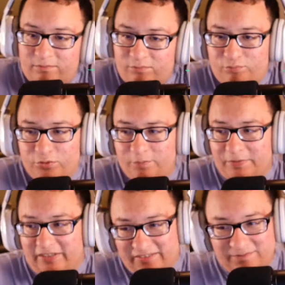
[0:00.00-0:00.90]

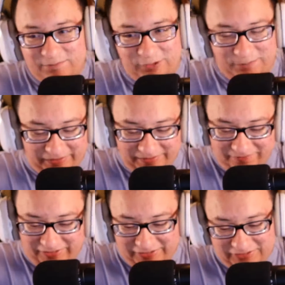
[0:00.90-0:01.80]
Poopy.
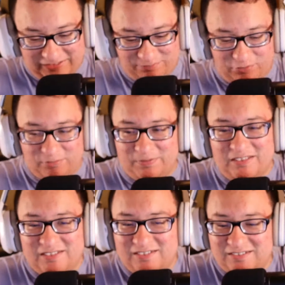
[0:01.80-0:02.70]
Rachel says poopy.
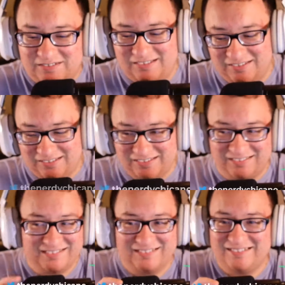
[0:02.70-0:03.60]

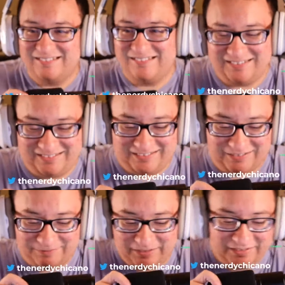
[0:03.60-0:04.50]

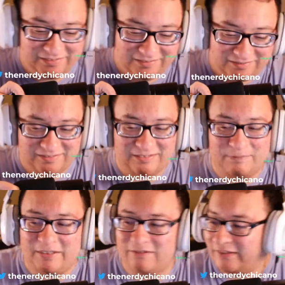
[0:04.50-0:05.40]
Oh man, let
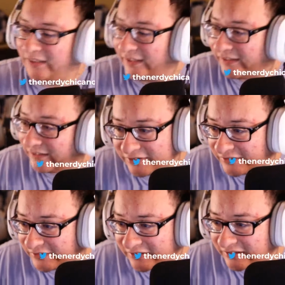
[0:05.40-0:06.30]
me go ahead and
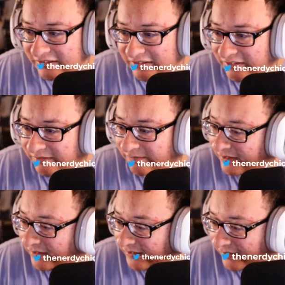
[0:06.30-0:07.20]
just
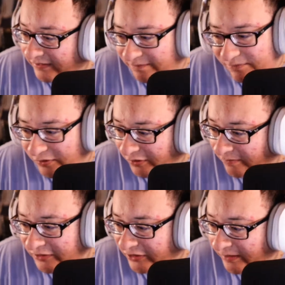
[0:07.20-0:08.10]
pull
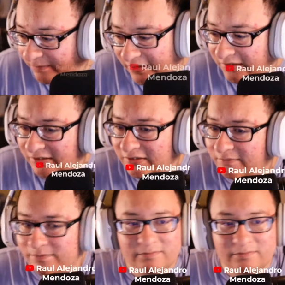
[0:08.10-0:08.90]
my chat back up.